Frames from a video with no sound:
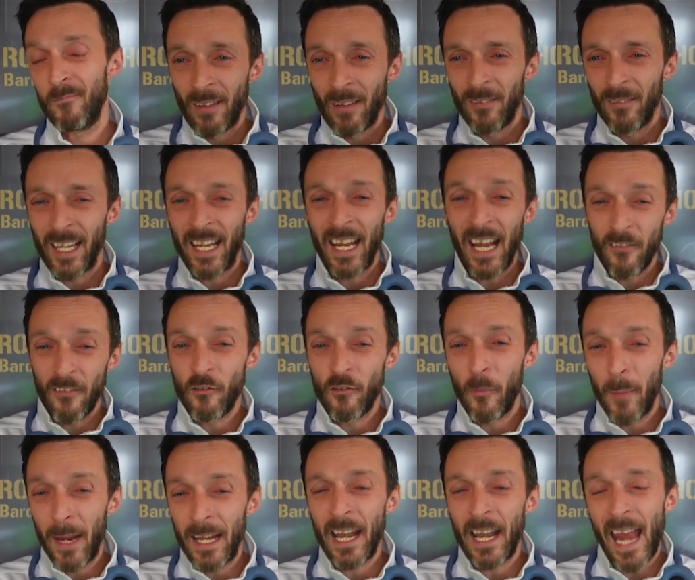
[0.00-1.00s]
the kind of
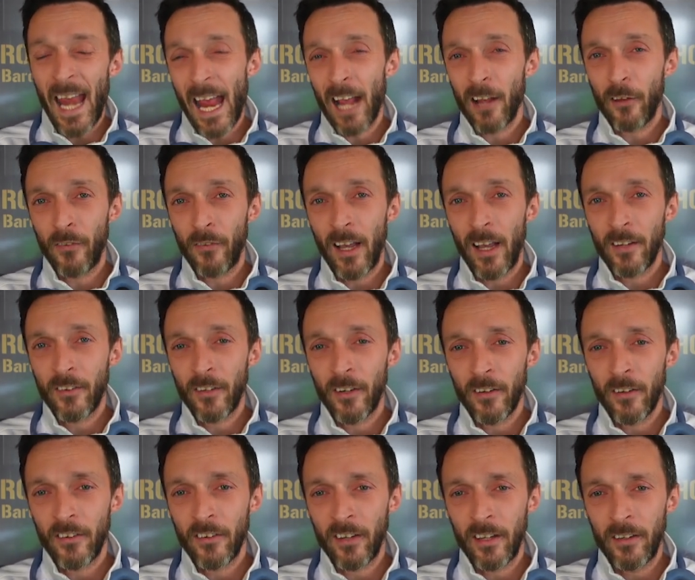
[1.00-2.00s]
remaining X factor
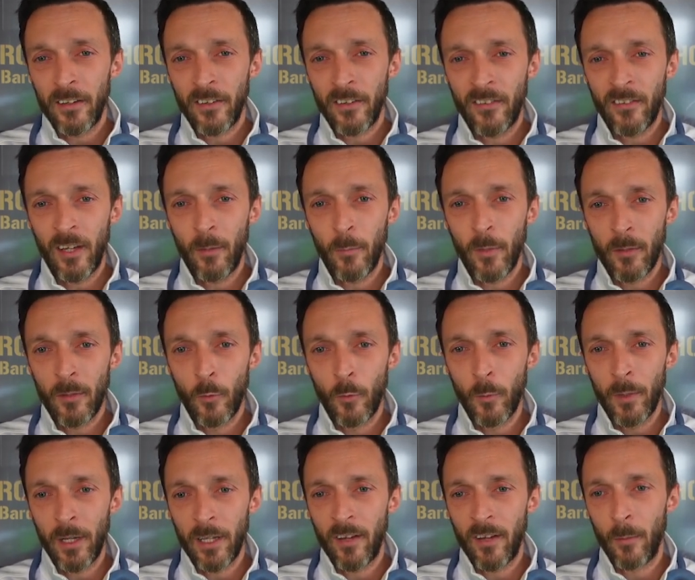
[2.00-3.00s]
that's in this team at the
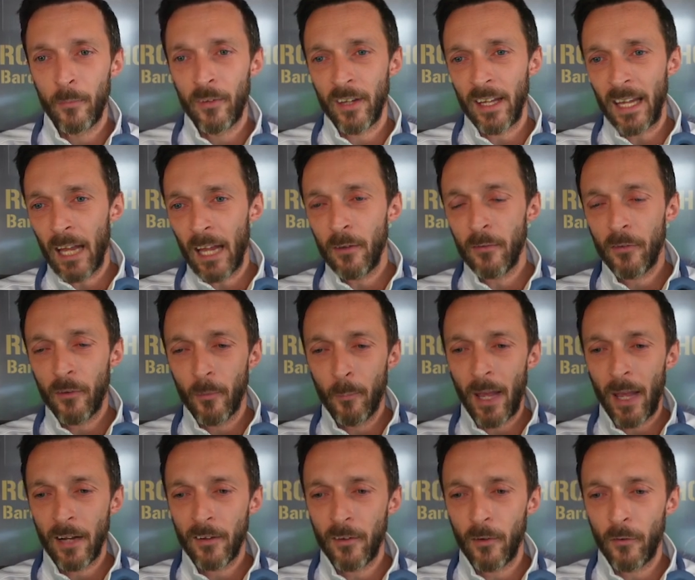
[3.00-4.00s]
moment in terms of getting from
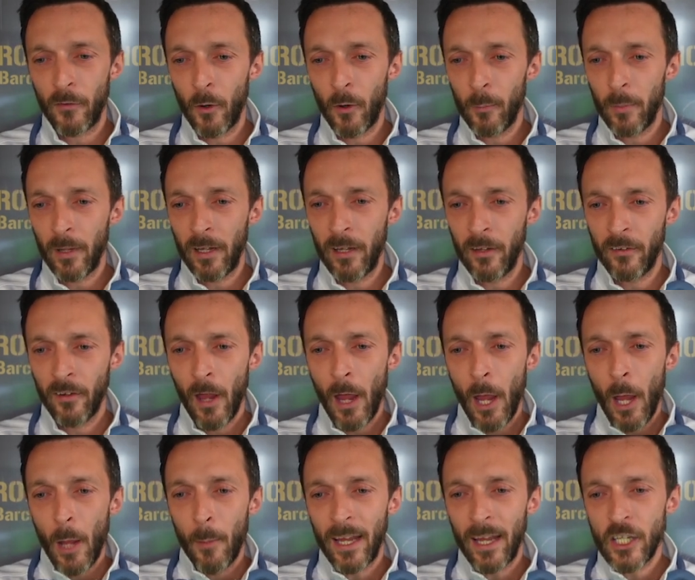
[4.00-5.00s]
back to front, because
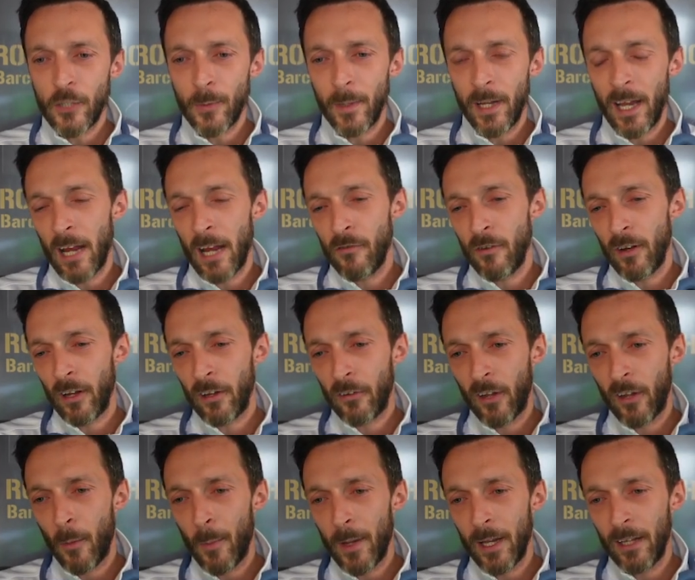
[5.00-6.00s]
Benjamin Henrichs
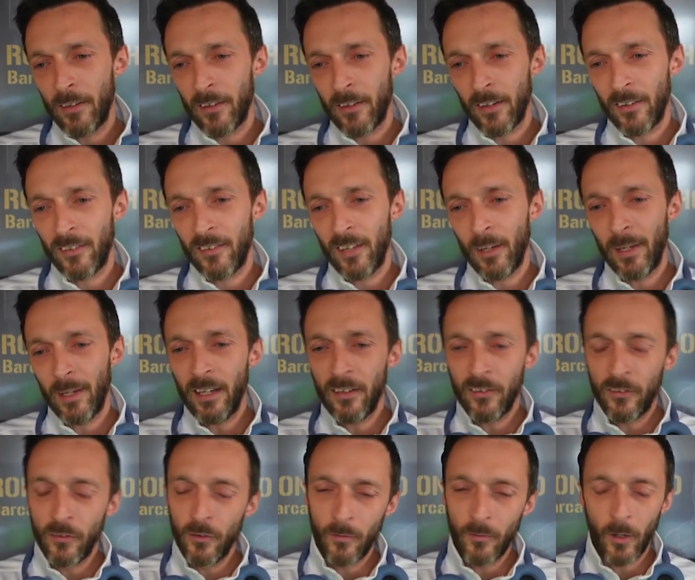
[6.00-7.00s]
coming into this team, he's
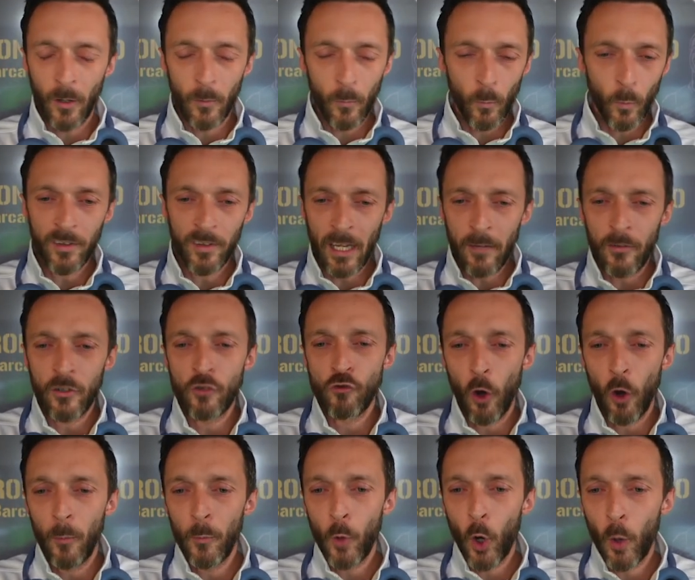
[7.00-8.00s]
what David
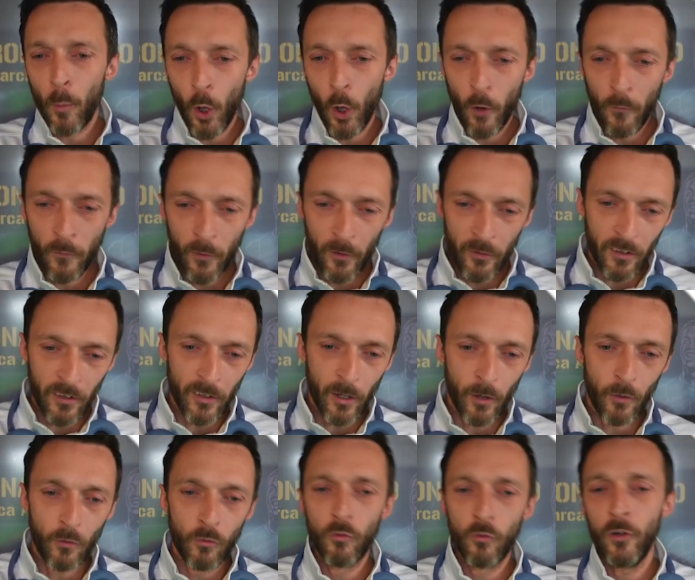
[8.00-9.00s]
Rom normally offers is a
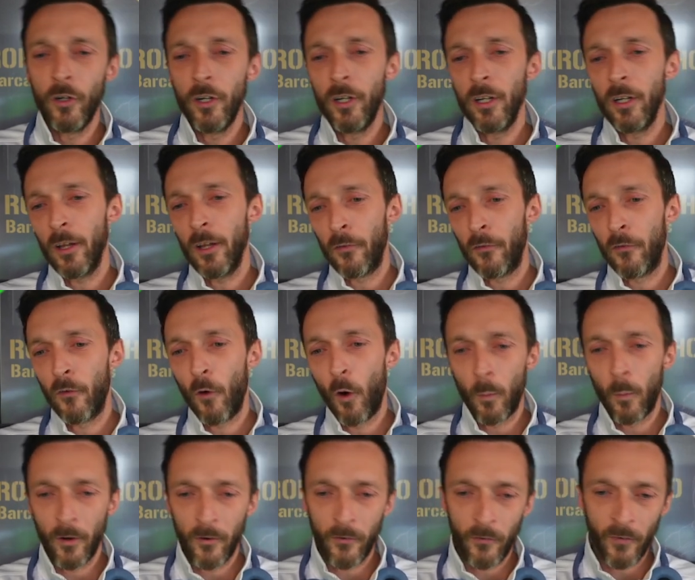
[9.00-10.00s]
really
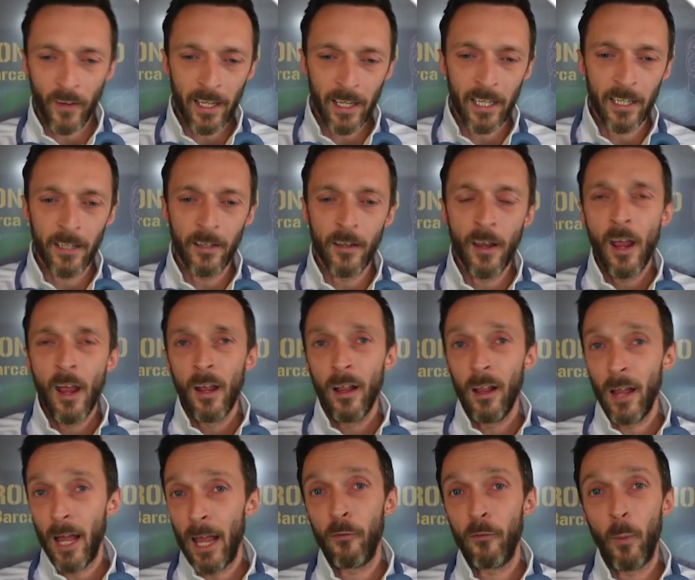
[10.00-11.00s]
forward thinking
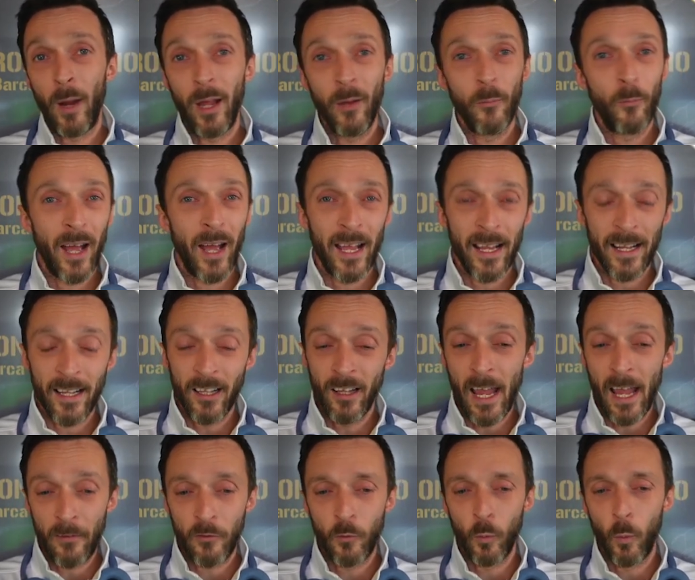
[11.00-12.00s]
left wing back,
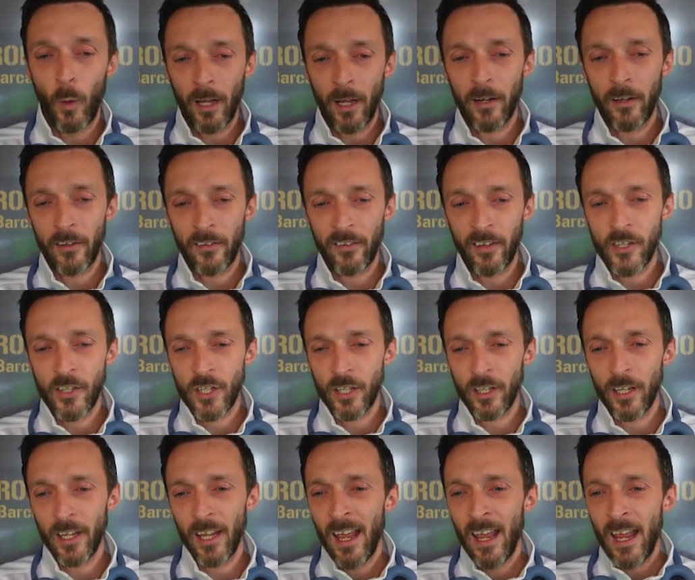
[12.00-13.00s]
left winger
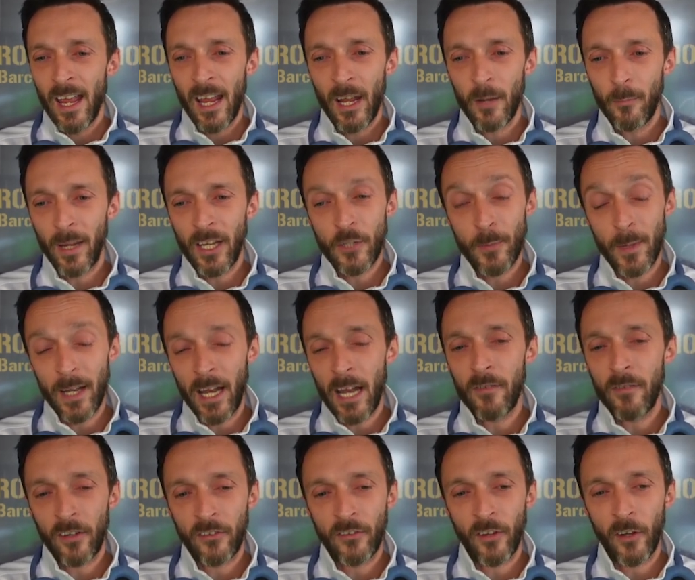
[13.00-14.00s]
essentially, and Benjamin
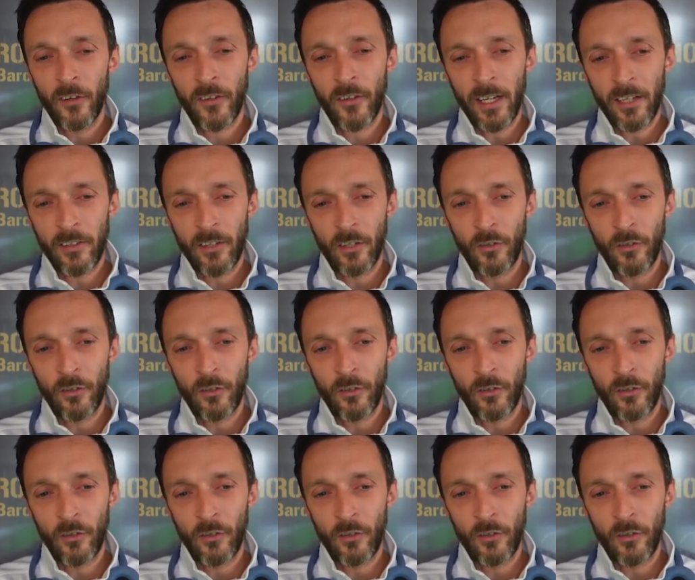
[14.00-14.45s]
Henrichs does like to